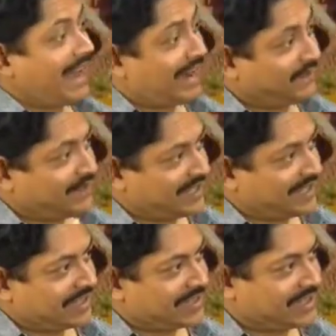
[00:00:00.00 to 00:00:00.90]
after
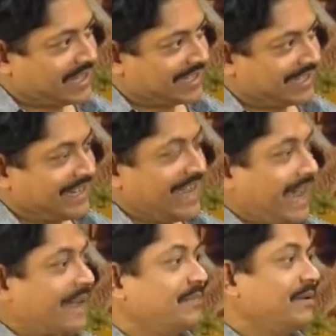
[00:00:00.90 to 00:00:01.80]
Chandrasekhar
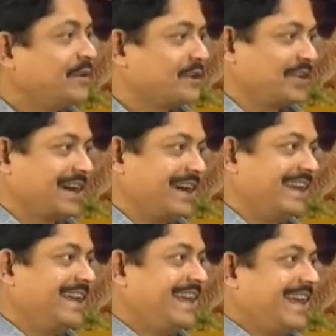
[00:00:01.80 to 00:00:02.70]
and before
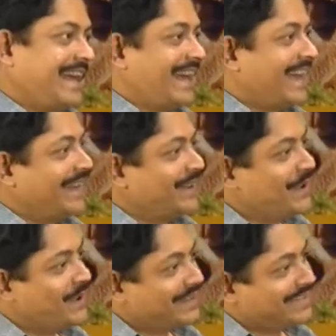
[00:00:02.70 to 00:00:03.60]
Chahal, uh, you know, his